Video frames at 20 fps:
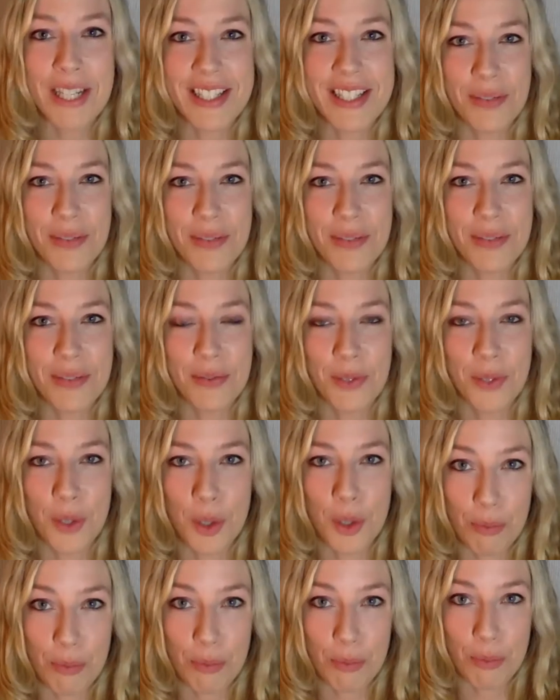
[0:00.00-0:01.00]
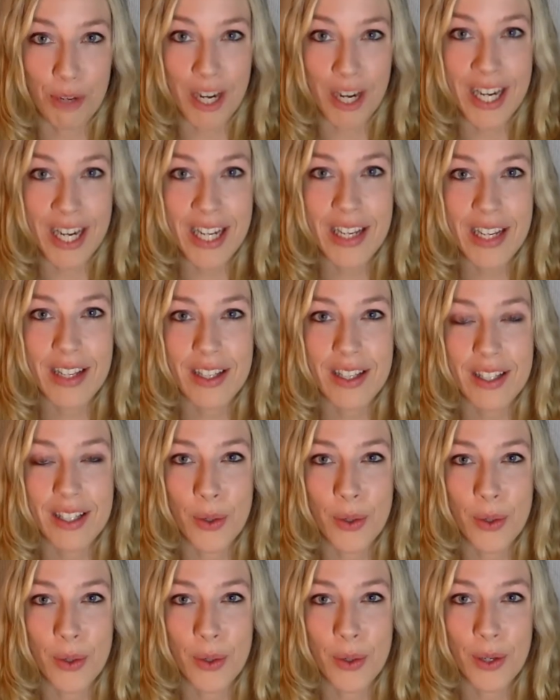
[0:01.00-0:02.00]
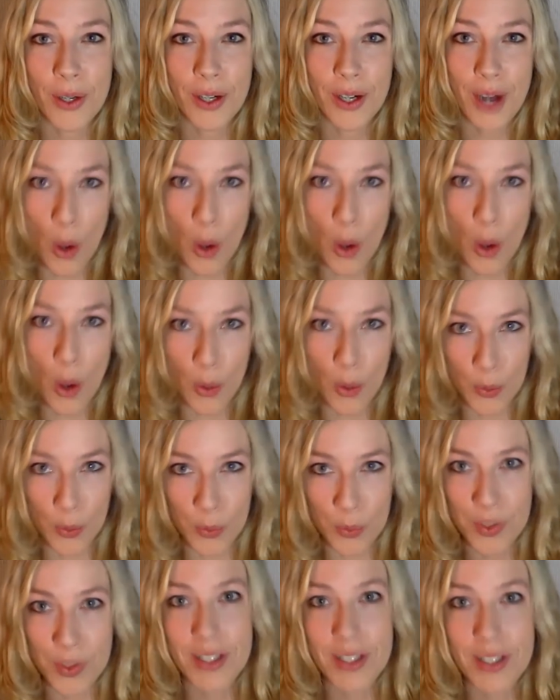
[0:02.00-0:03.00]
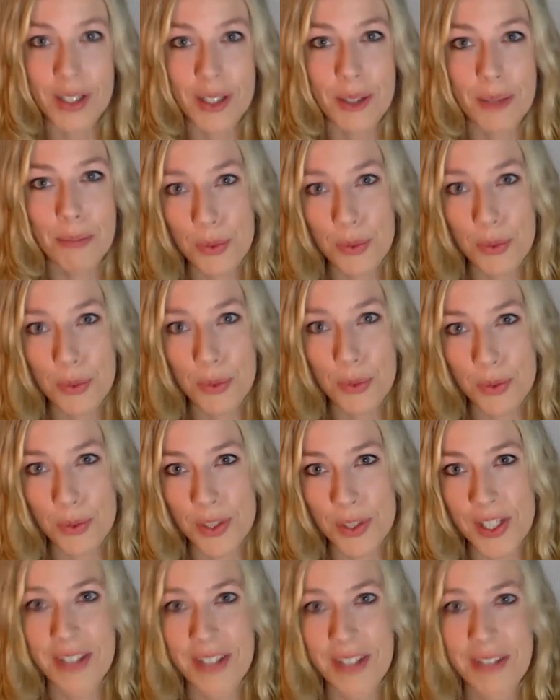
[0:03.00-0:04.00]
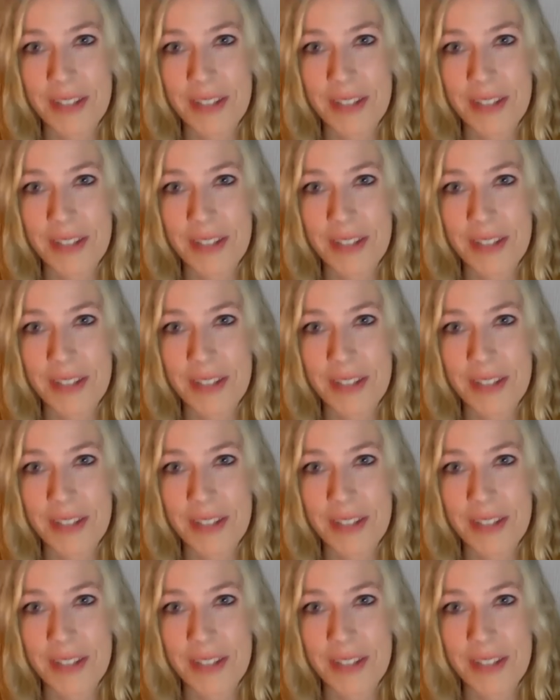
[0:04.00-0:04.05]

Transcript: stands for bring your own booze.